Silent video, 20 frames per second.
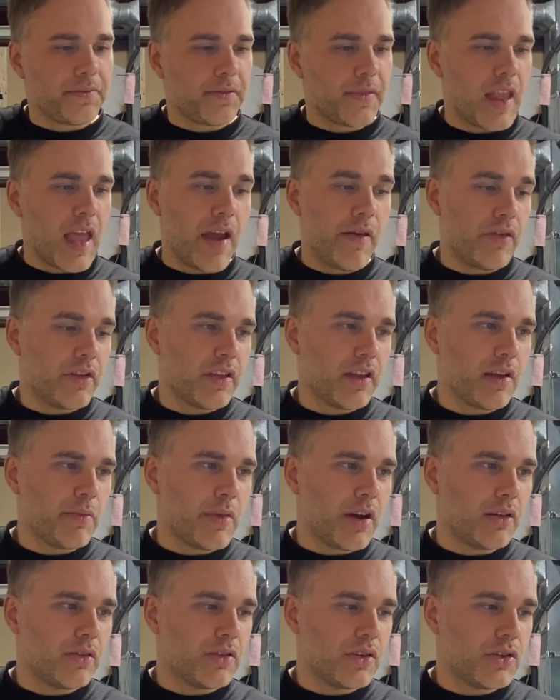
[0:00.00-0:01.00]
Everything
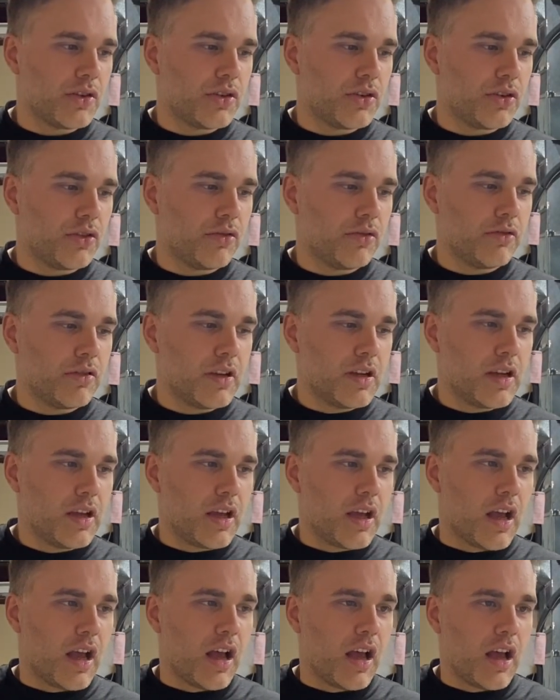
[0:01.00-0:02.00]
about this shoe
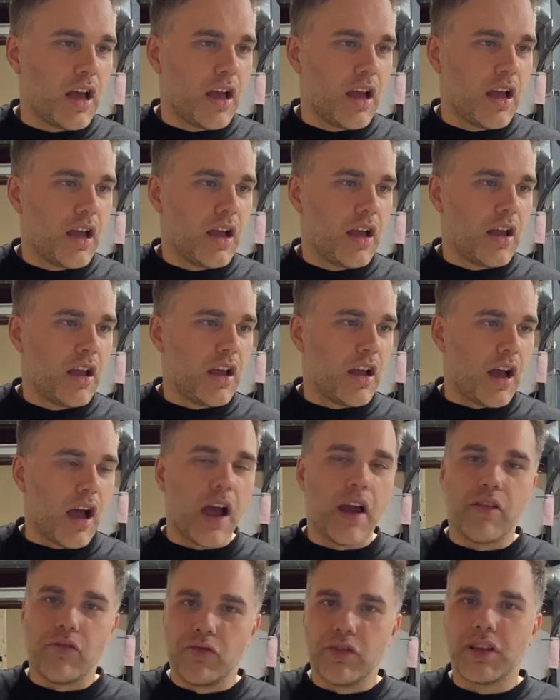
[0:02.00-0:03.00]
I
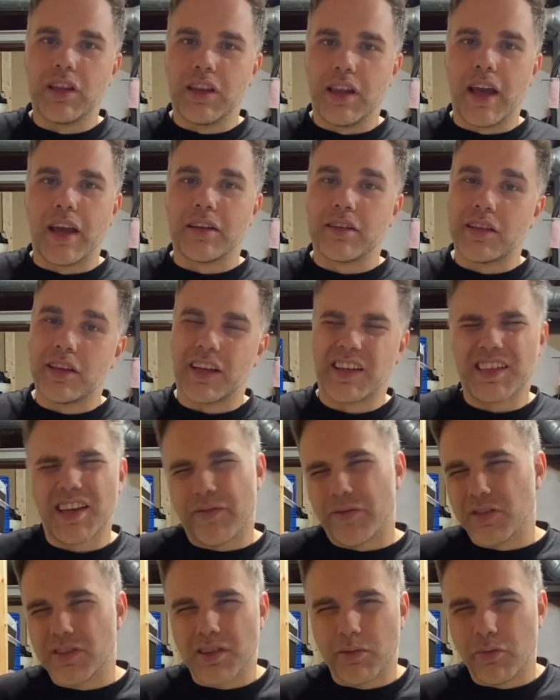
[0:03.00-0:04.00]
really liked, except
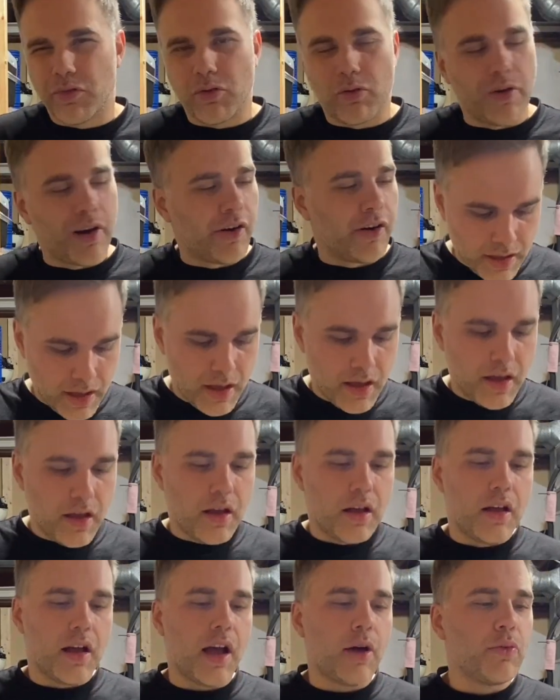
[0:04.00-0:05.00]
for some of the wearing.
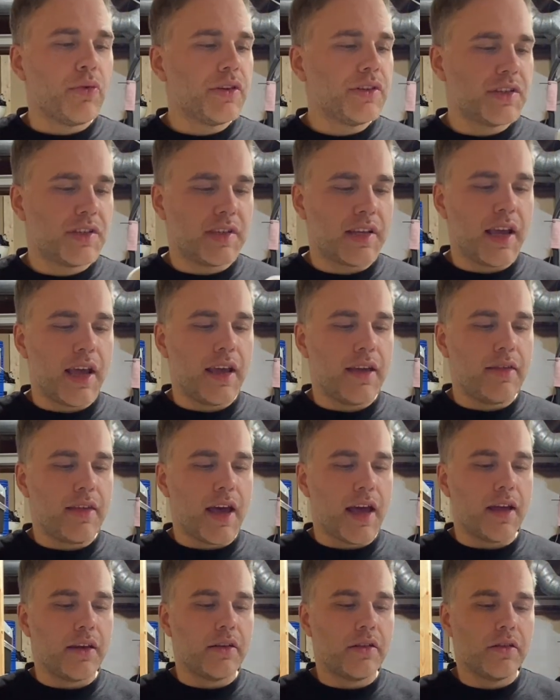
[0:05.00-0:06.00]
I would say
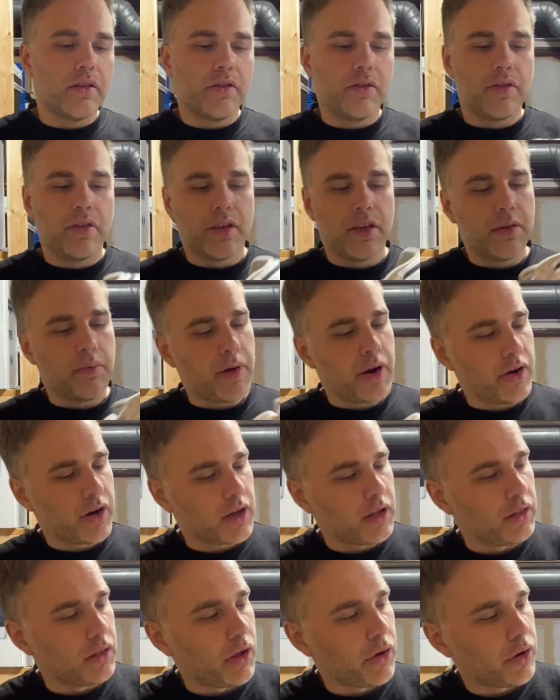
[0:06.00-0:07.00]
that the Emerica
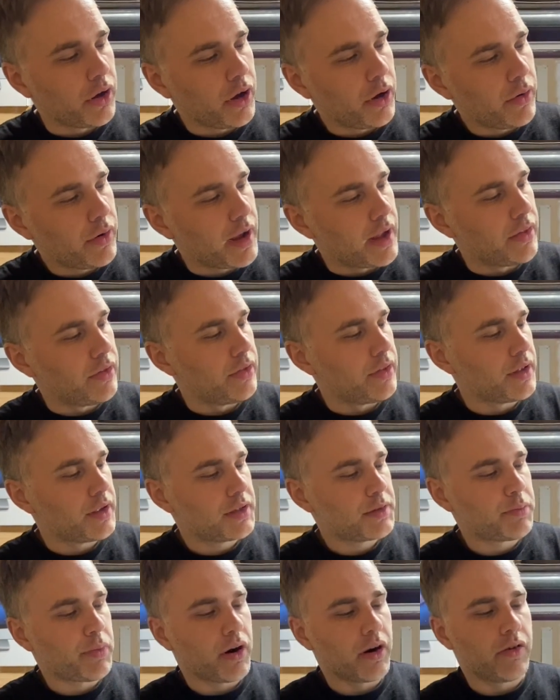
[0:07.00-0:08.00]
logo and this
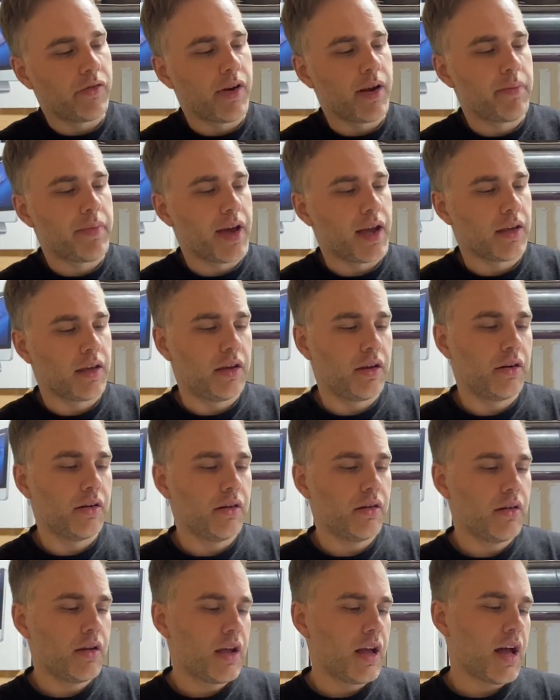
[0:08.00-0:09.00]
part right back
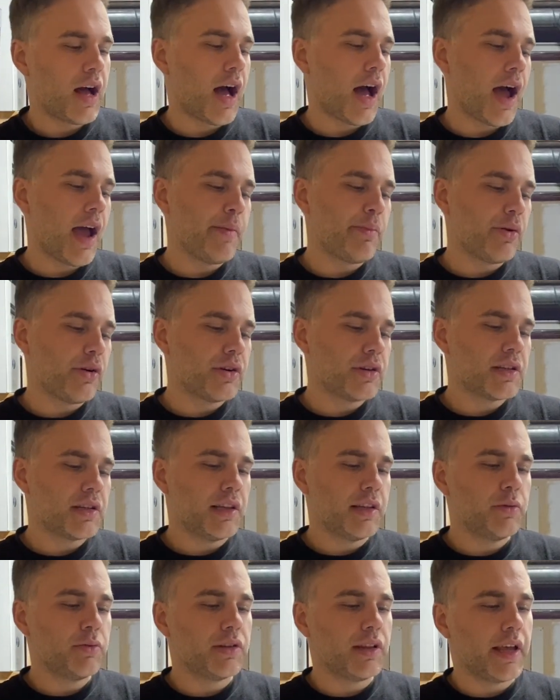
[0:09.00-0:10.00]
here, I
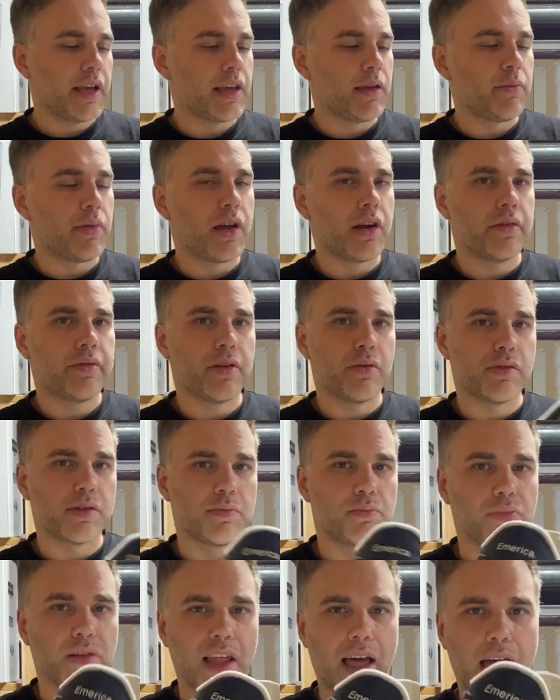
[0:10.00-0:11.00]
personally would like it better if it was
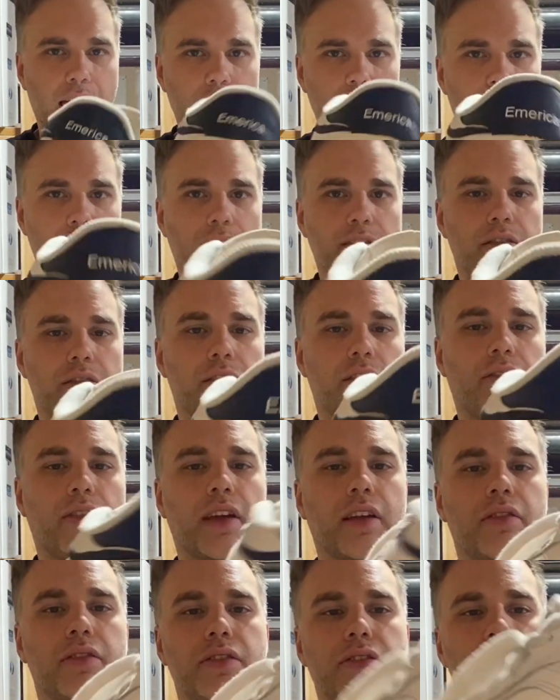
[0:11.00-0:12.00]
black rather than
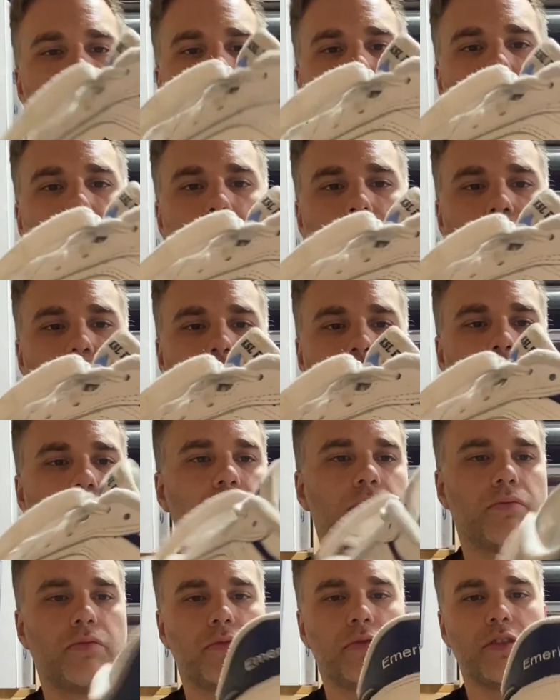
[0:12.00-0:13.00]
like this dark
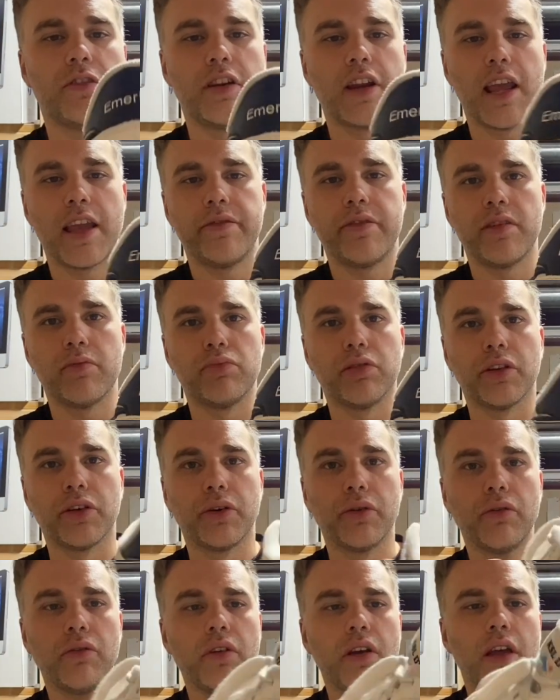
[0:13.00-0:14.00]
navy
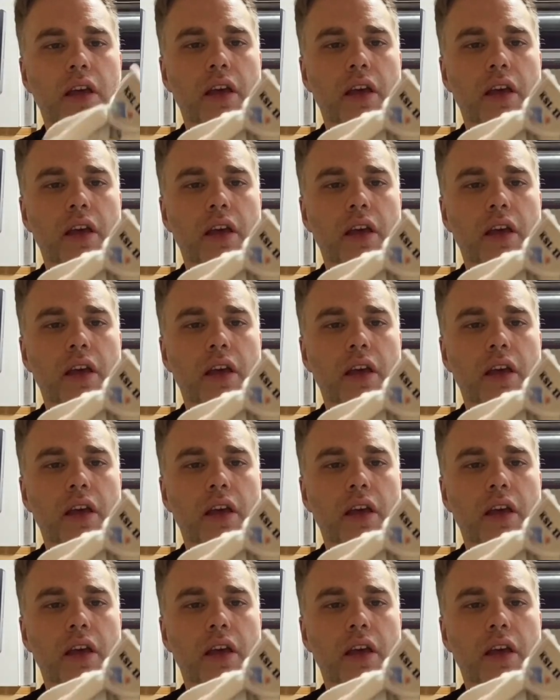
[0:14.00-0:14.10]
blue,